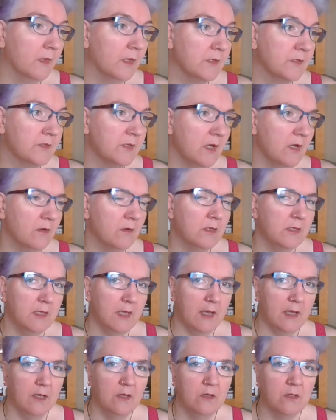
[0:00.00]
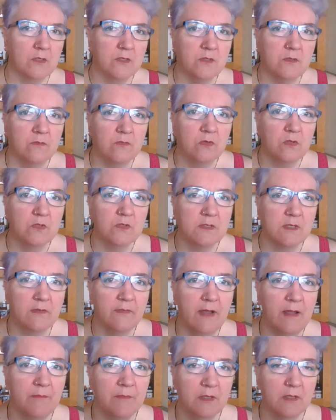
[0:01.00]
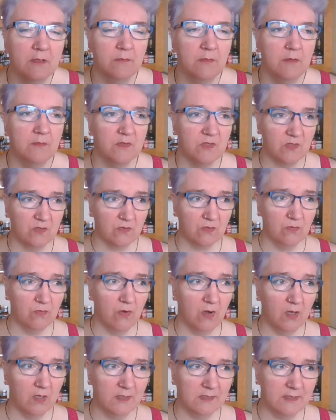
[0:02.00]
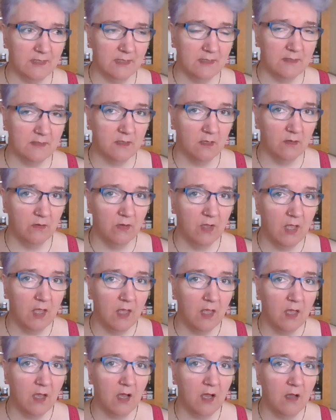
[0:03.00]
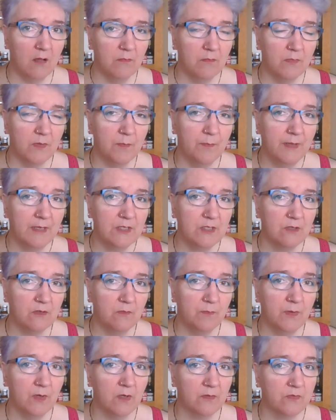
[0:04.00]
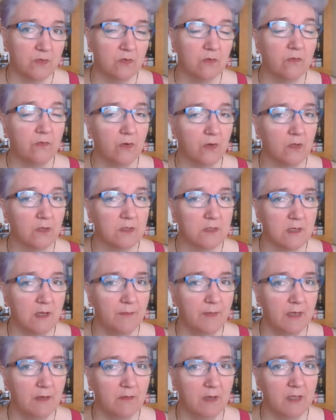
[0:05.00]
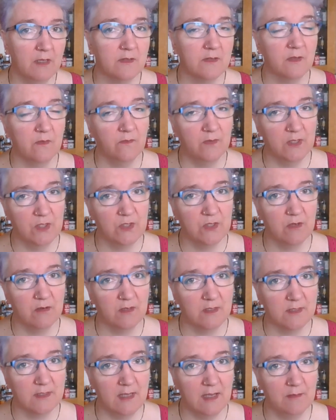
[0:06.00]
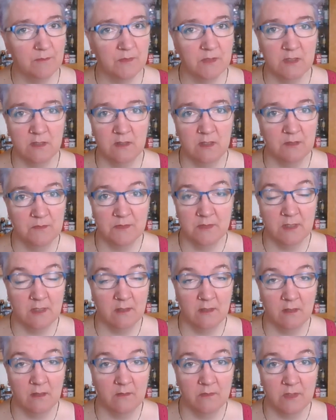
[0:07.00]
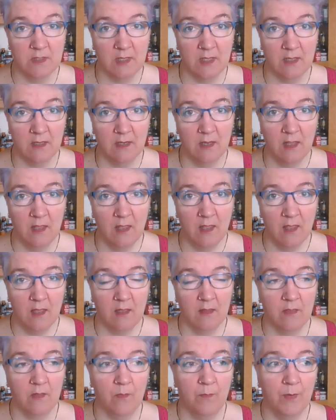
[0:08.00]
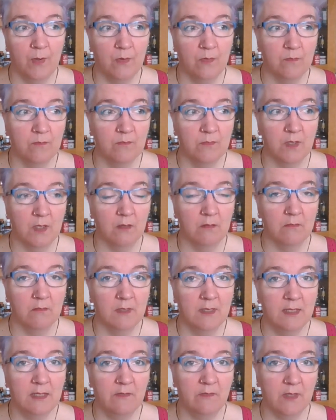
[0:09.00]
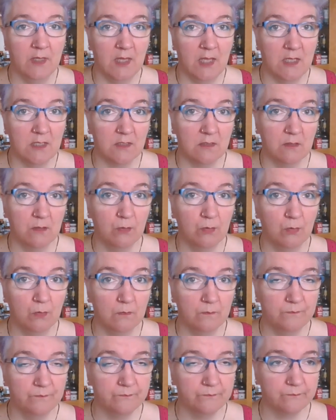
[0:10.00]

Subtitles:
So yeah, lots of good stuff happening at the moment. It's a school holiday, so the big two have been off school for a long time anyway, because they finished their exams, and there was nothing after that. They were both, leaving that school.